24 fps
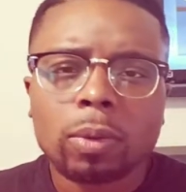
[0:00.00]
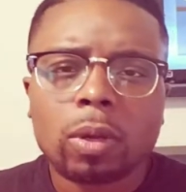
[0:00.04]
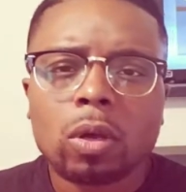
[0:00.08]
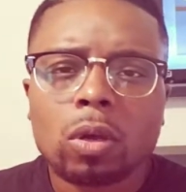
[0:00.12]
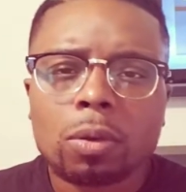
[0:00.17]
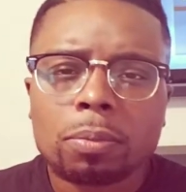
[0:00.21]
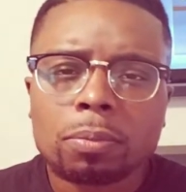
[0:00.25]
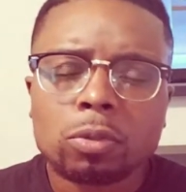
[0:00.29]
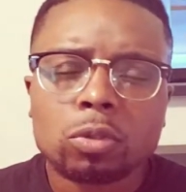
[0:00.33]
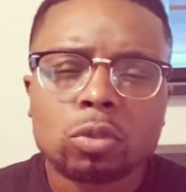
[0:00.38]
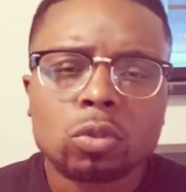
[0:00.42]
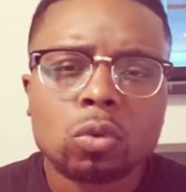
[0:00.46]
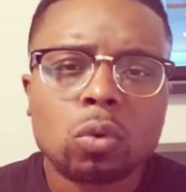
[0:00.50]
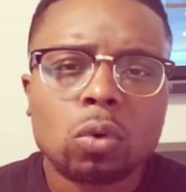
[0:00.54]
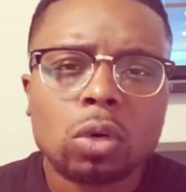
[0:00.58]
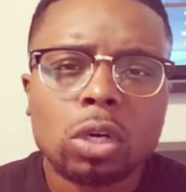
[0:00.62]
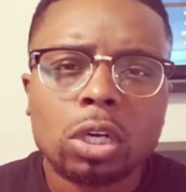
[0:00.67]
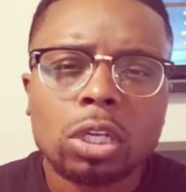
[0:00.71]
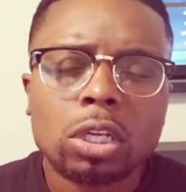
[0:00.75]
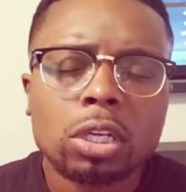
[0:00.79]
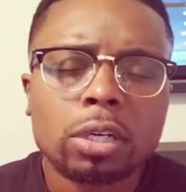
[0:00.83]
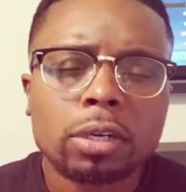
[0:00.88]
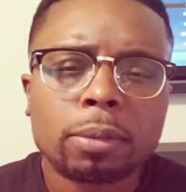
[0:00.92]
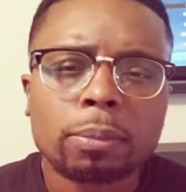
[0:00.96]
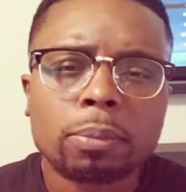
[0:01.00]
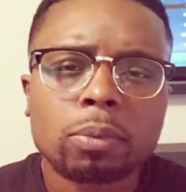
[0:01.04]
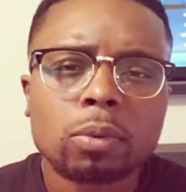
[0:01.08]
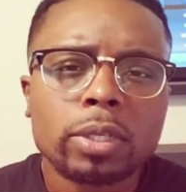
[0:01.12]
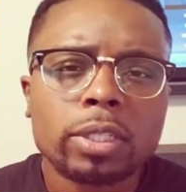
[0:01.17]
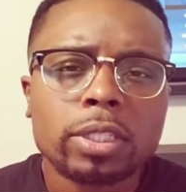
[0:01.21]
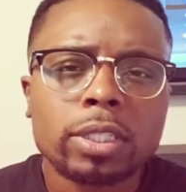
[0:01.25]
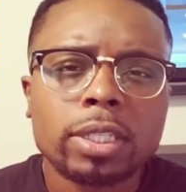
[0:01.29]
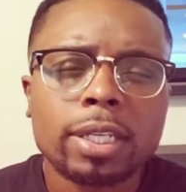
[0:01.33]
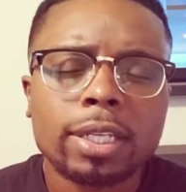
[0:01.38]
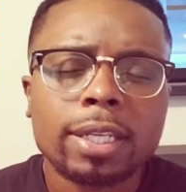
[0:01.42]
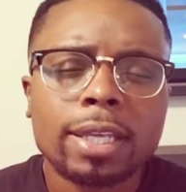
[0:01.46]
Ball almost scored one hundred
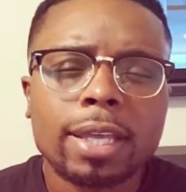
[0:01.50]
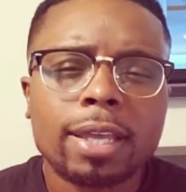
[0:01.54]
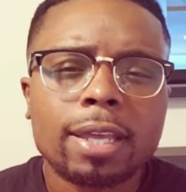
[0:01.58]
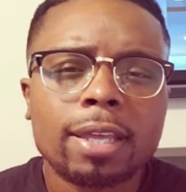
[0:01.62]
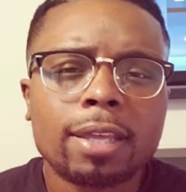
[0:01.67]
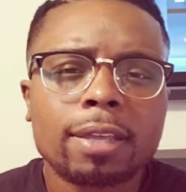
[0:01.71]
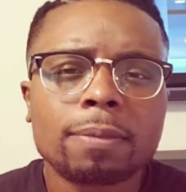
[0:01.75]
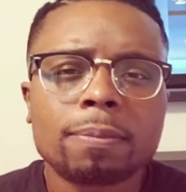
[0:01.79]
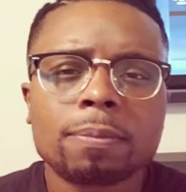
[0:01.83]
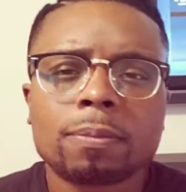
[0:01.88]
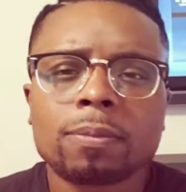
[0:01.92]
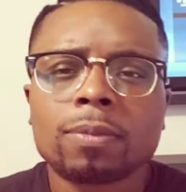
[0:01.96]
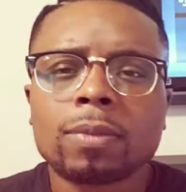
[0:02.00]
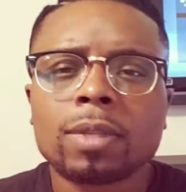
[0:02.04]
points in a game.